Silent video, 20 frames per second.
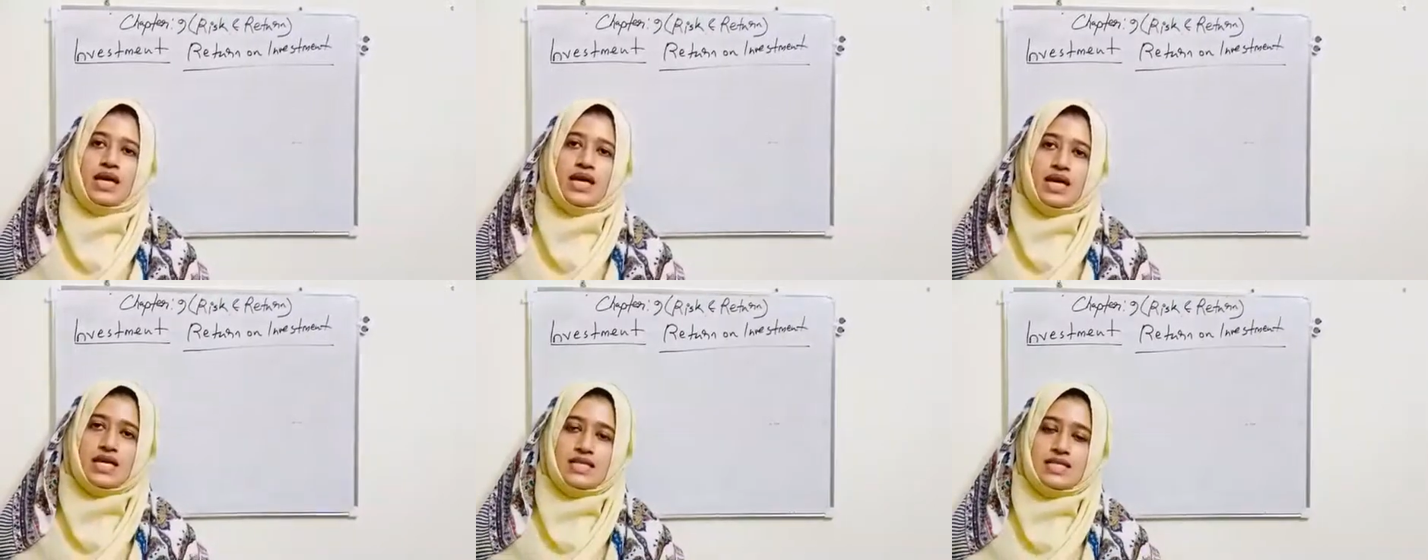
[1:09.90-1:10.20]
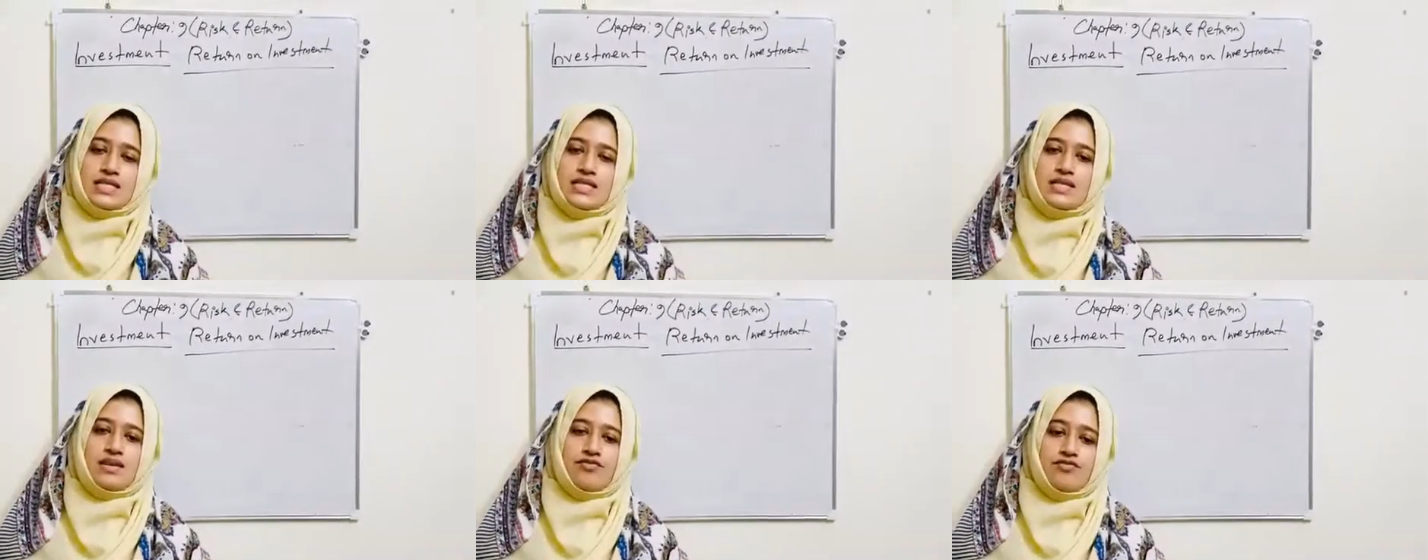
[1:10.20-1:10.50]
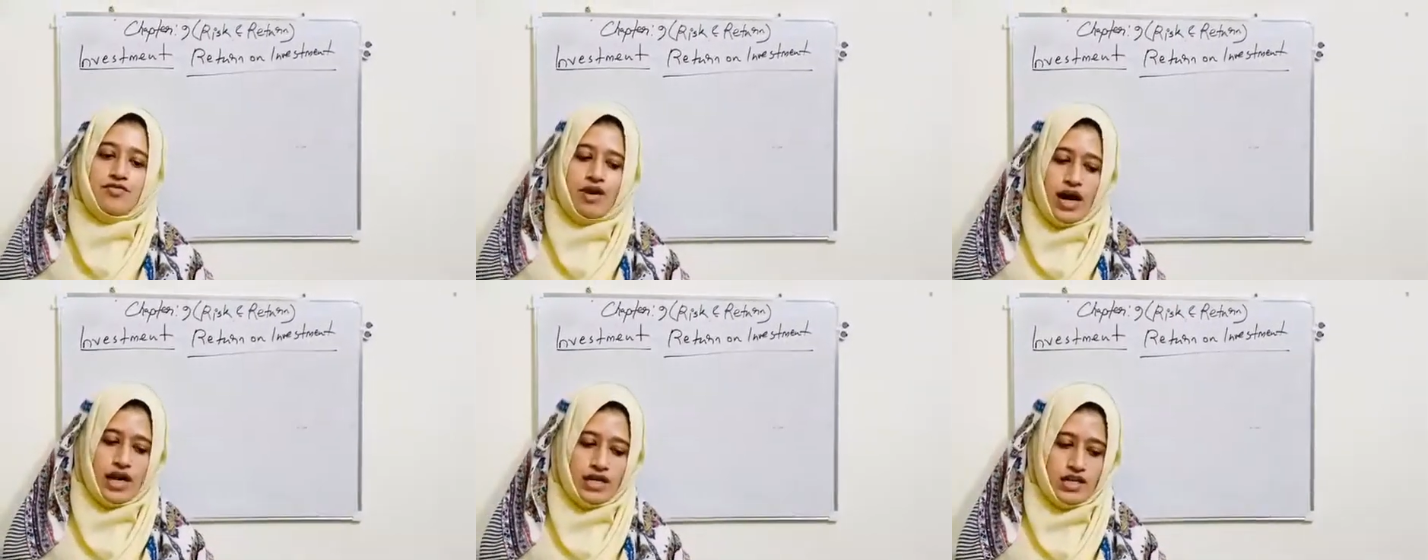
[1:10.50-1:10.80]
It is a
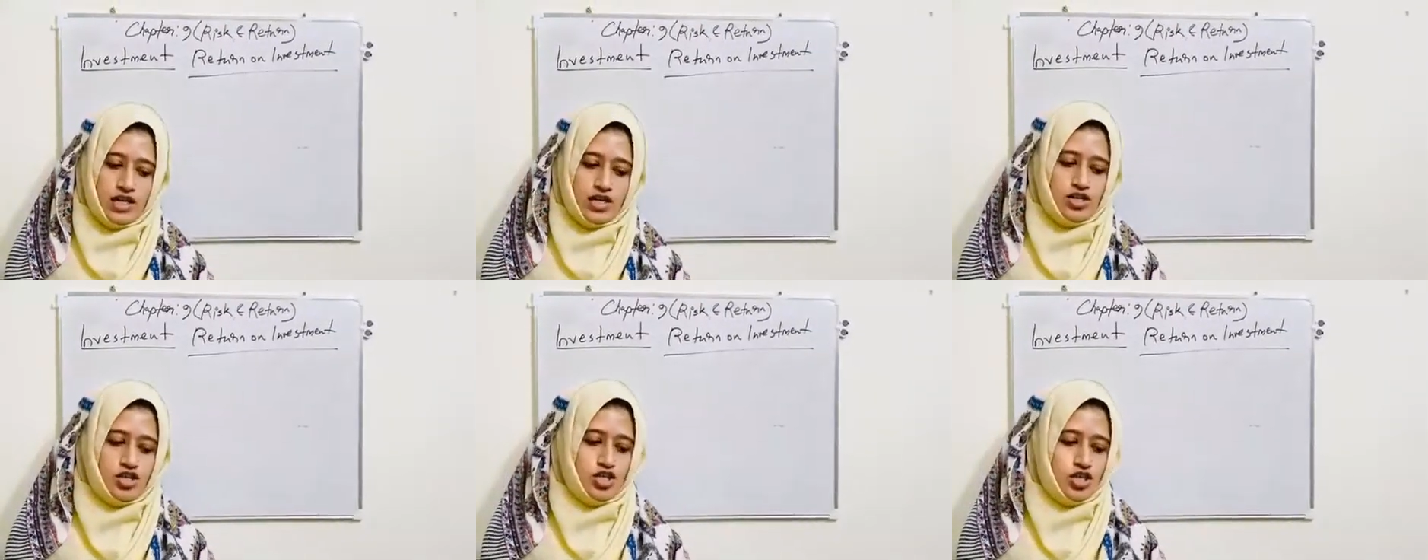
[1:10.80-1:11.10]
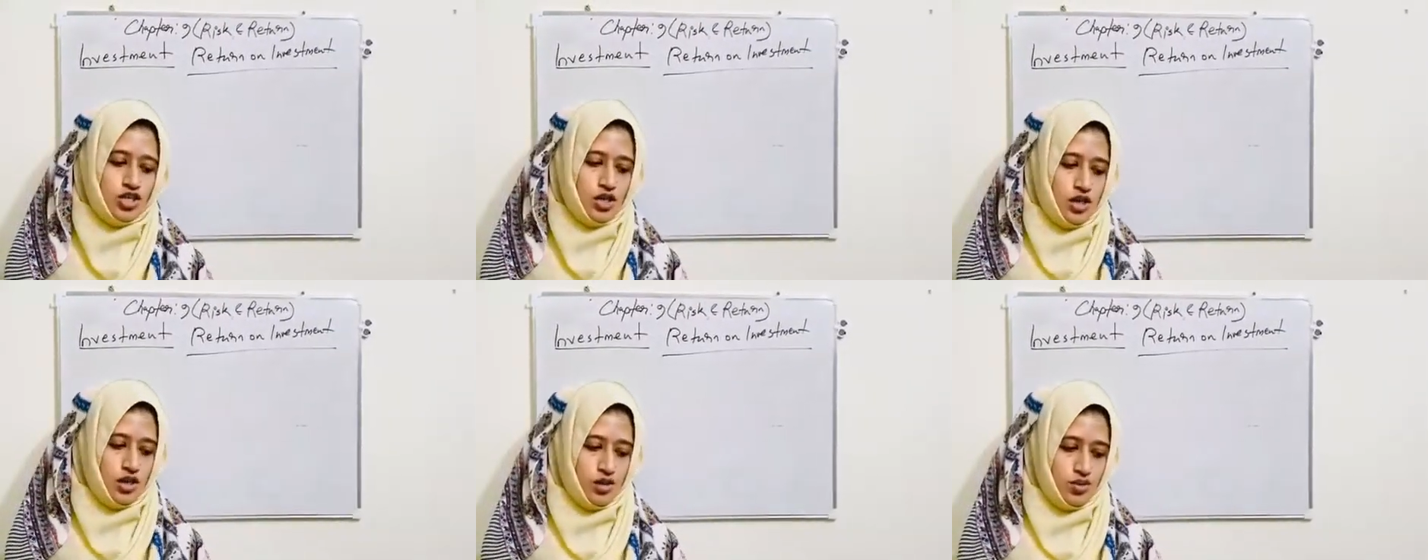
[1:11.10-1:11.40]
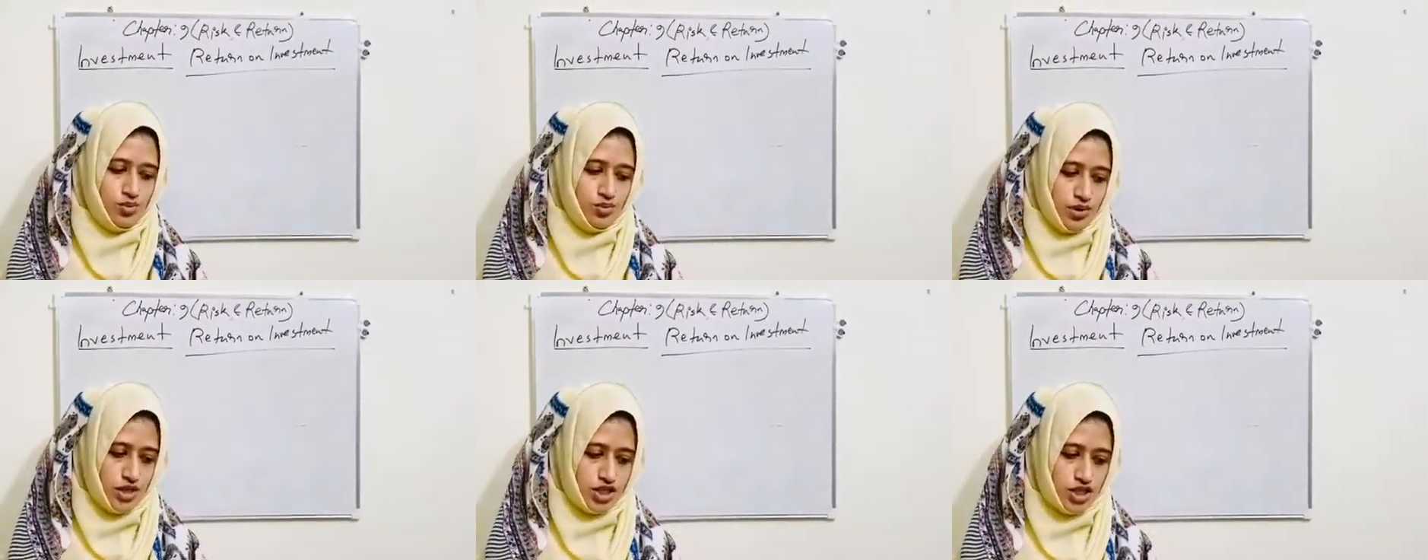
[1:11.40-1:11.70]

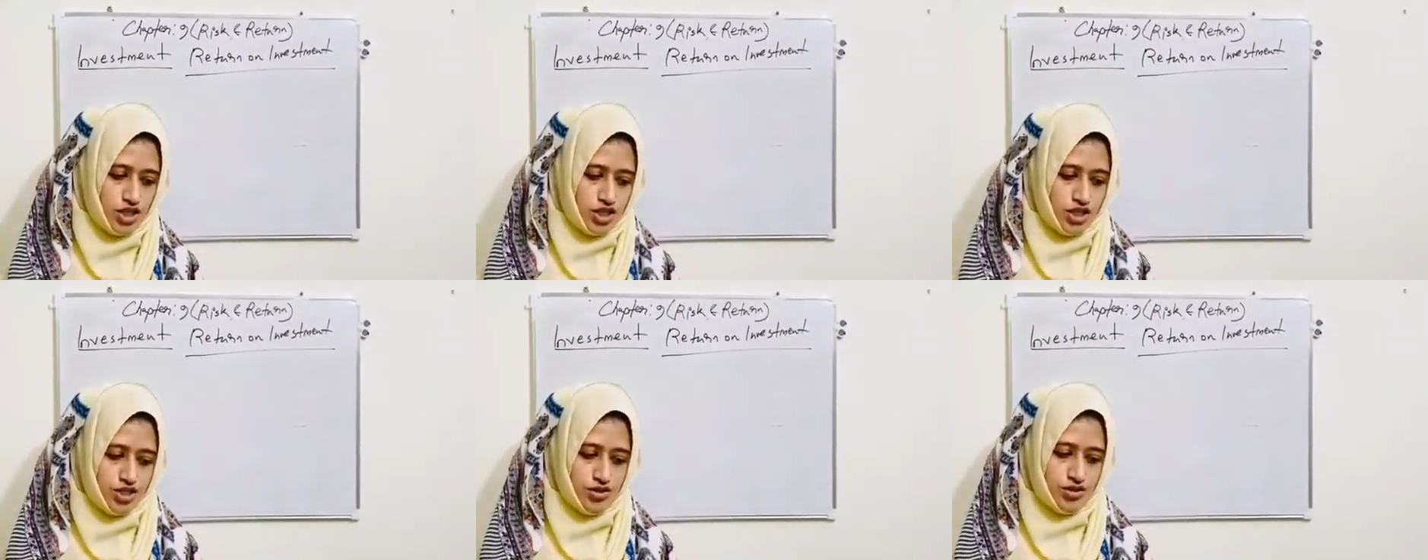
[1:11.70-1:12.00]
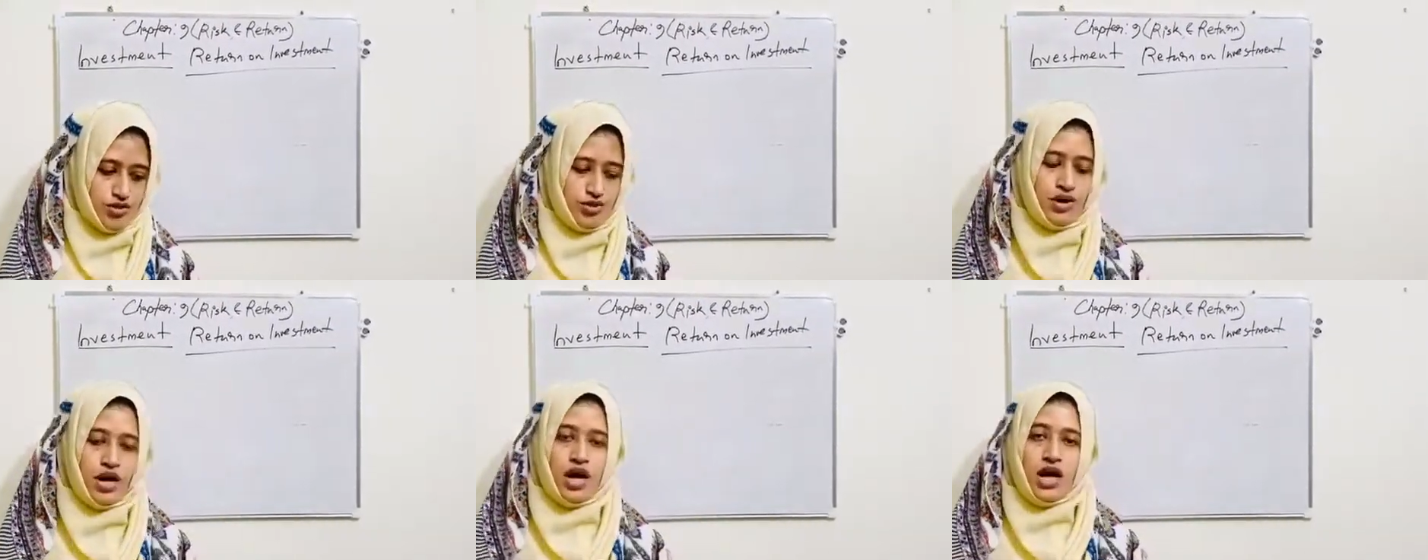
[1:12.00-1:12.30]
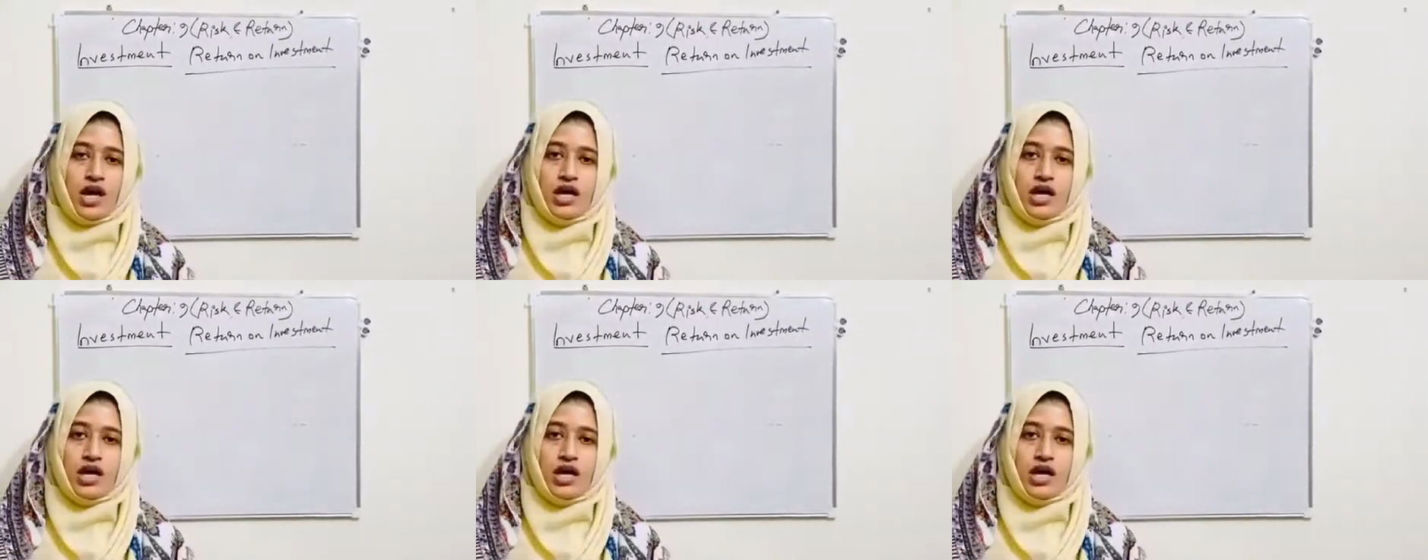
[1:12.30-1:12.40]
financial ratio